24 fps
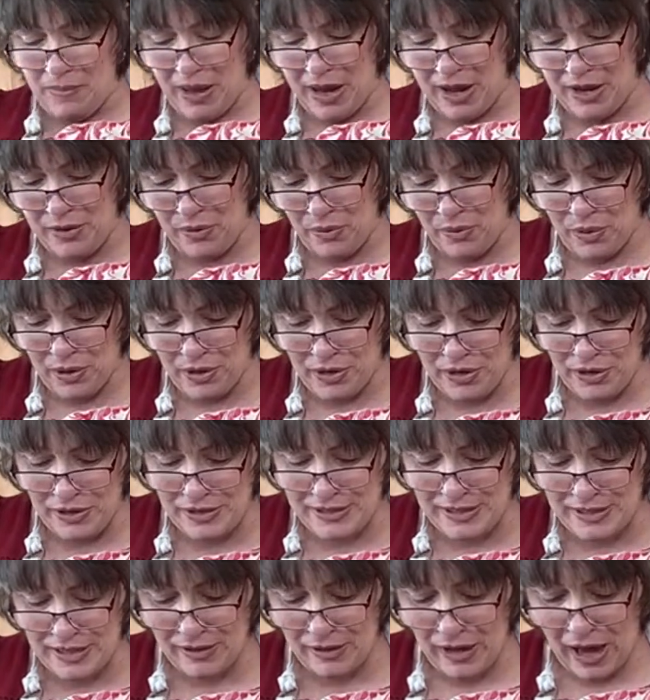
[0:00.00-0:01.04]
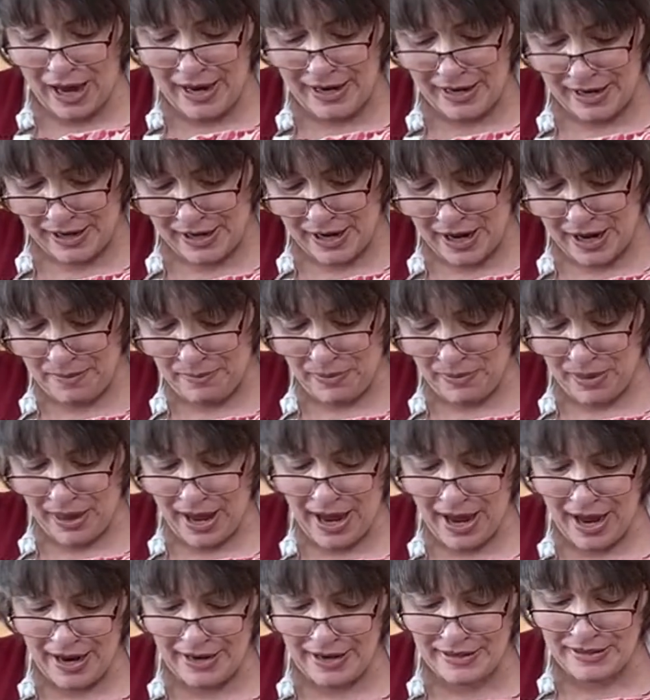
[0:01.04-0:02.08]
in order to line it up, they
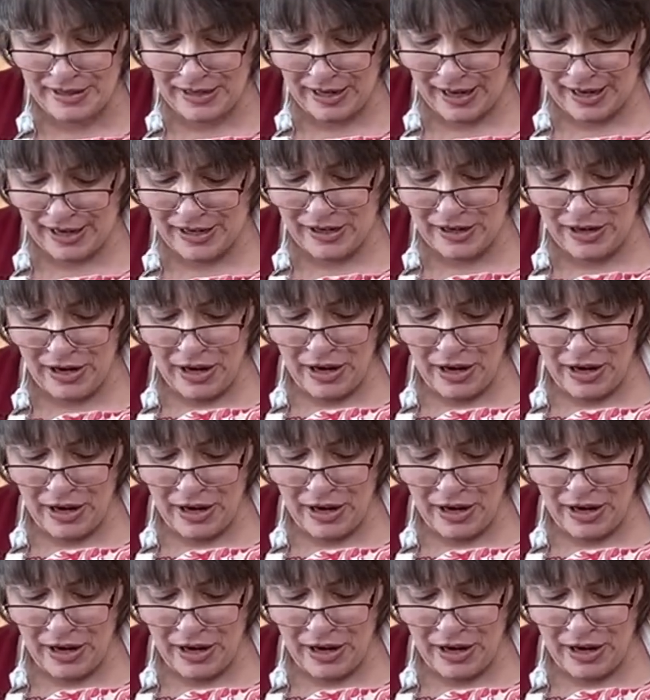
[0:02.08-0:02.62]
had to, like,